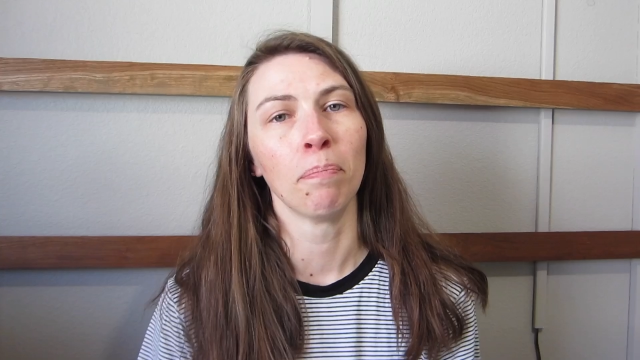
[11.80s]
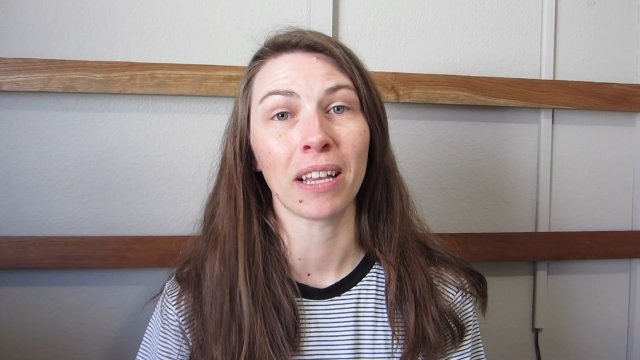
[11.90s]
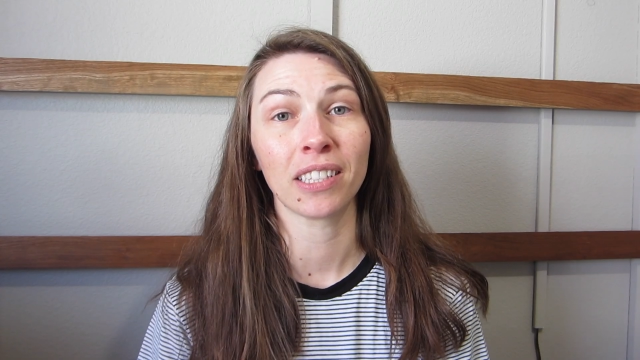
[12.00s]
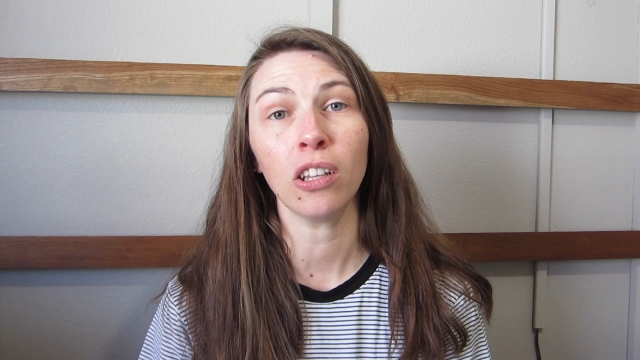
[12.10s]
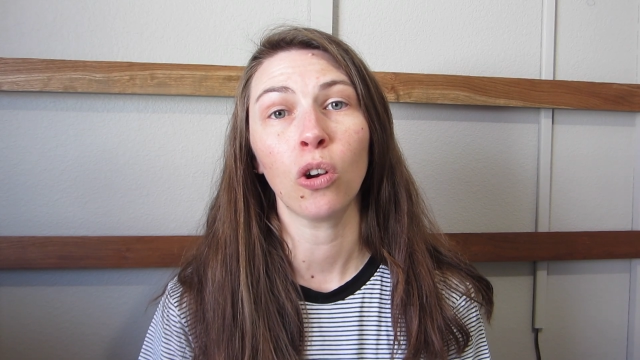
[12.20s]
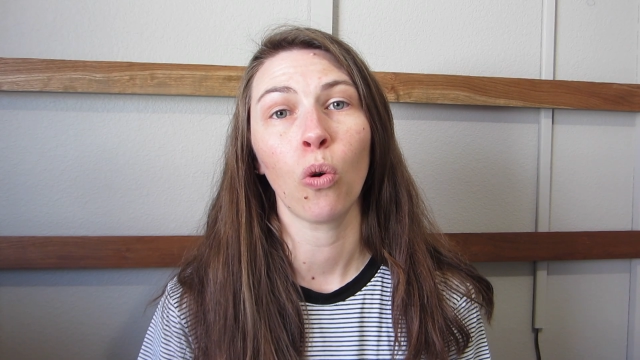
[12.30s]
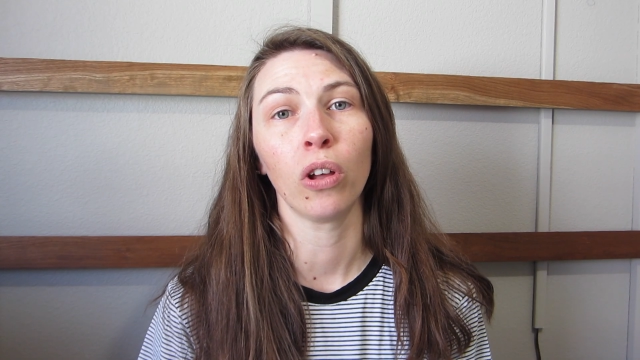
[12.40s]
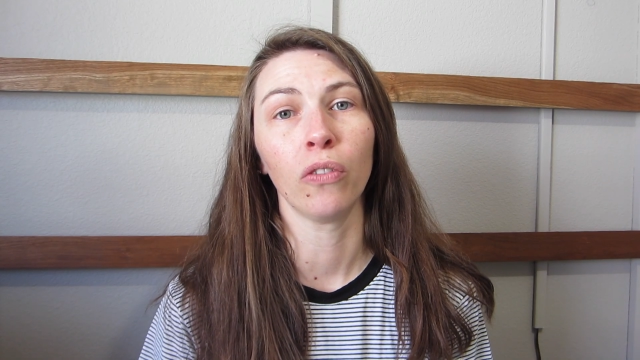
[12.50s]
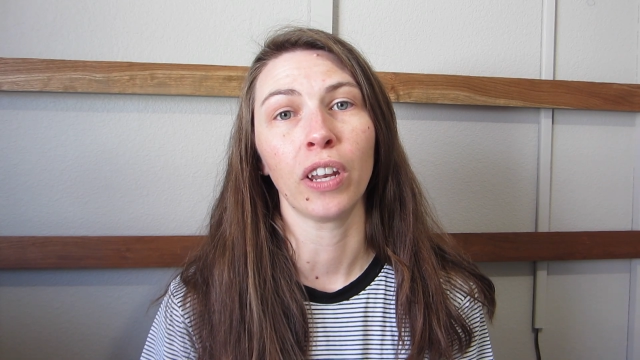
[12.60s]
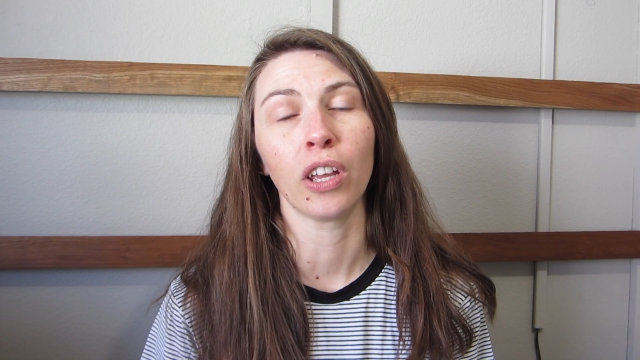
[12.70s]
My
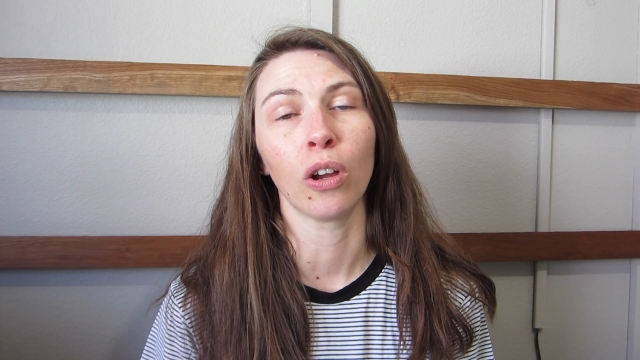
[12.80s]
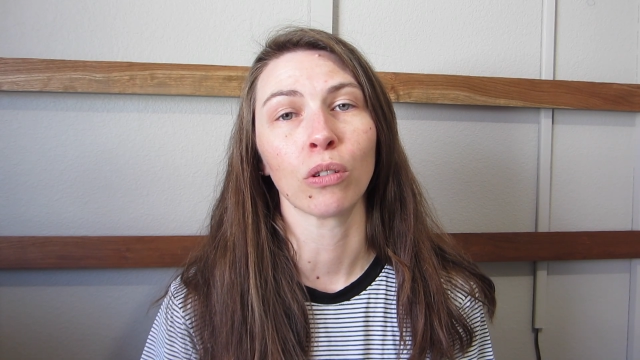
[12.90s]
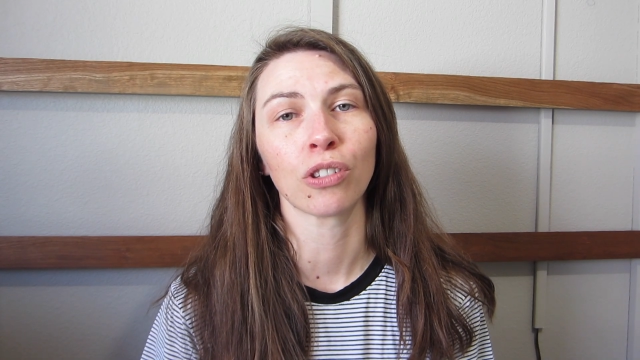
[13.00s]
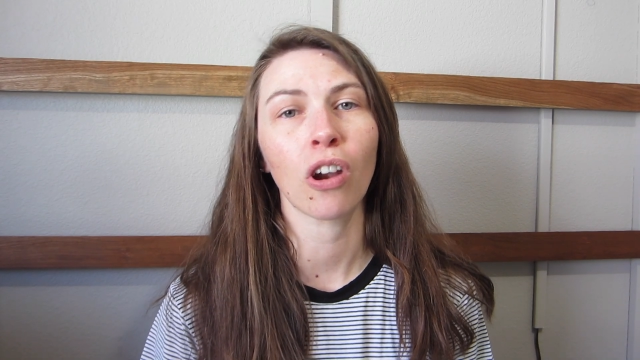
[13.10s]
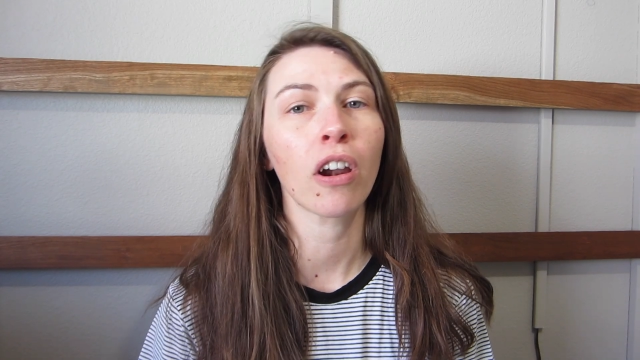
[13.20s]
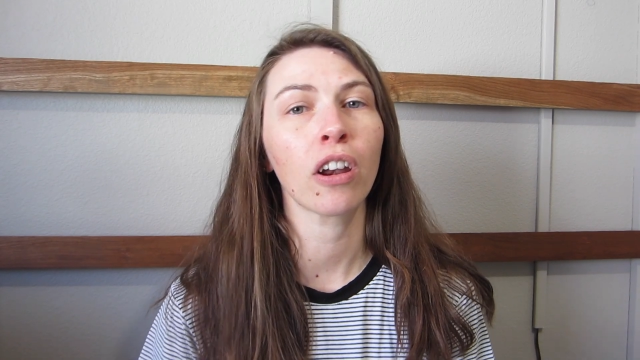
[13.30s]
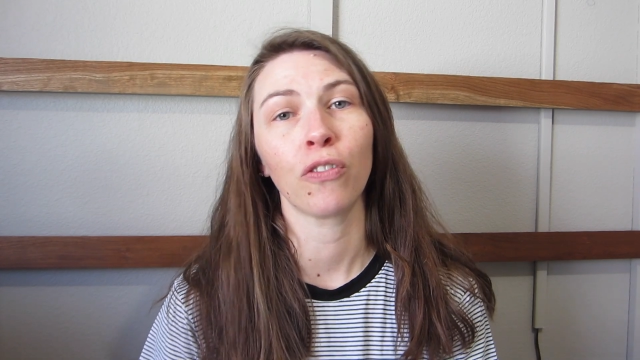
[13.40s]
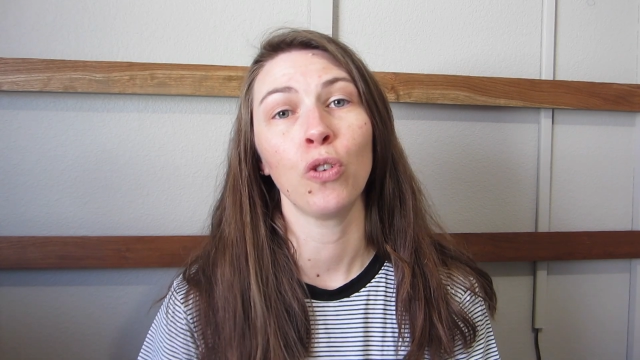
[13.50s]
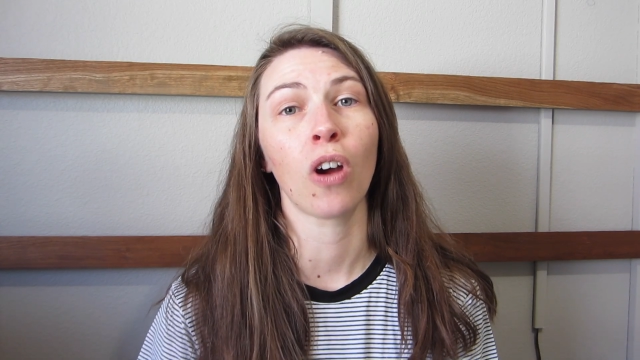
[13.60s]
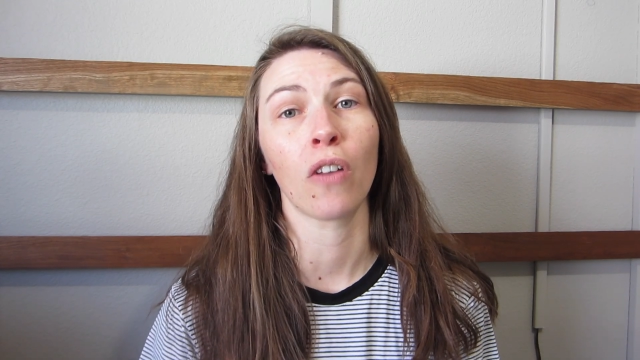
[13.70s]
Silicoil video started a
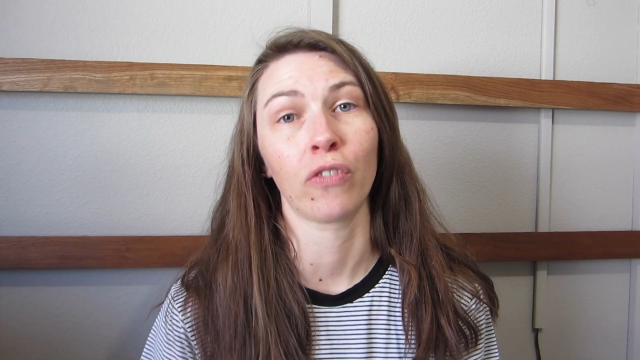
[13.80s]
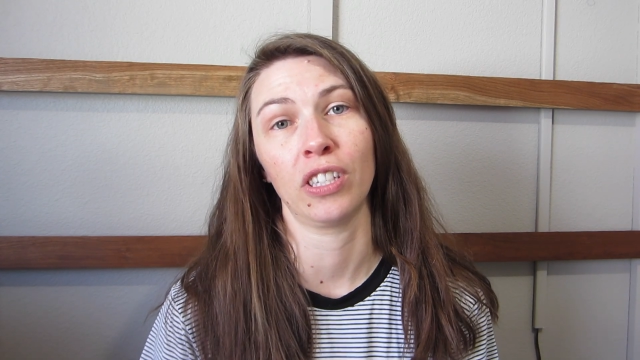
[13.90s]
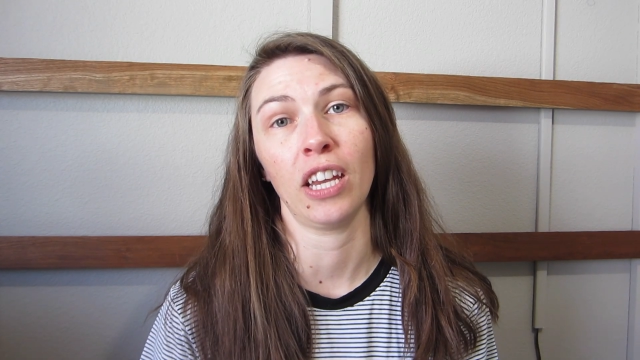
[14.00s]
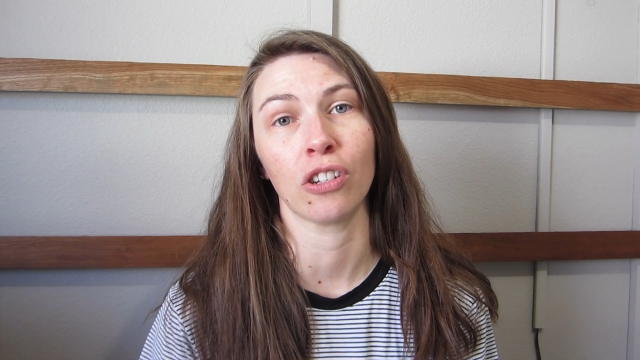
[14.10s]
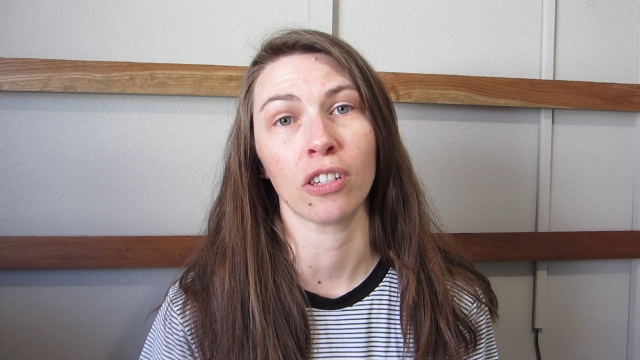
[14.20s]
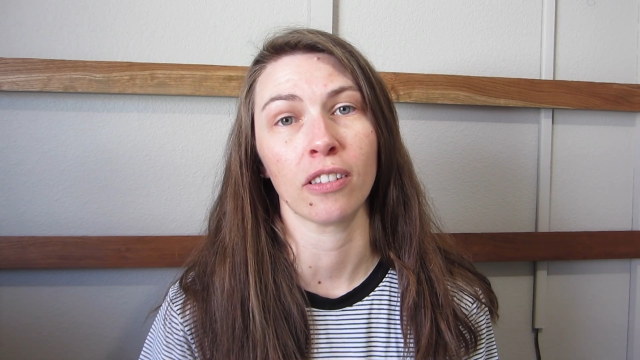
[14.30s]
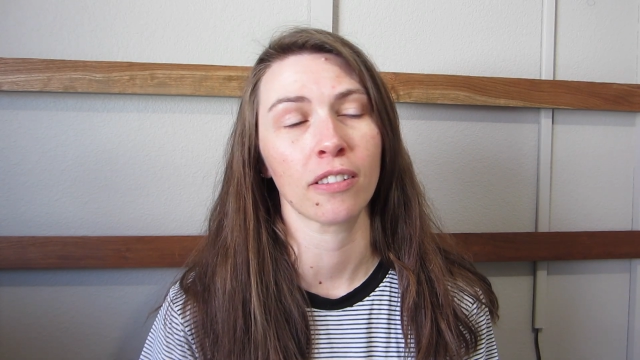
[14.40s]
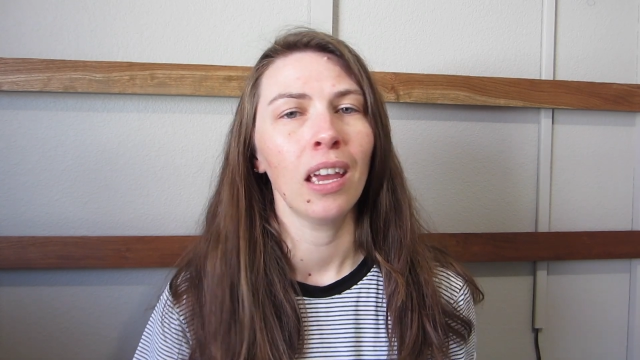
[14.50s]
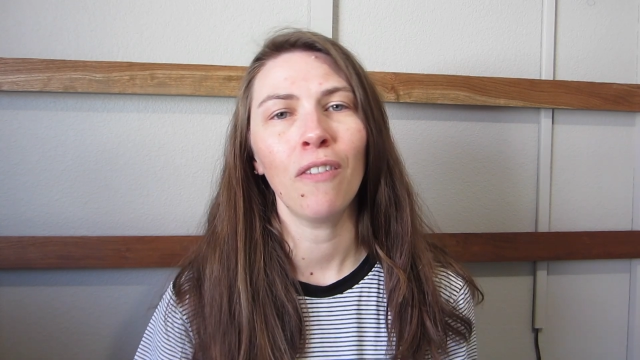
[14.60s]
few conversations.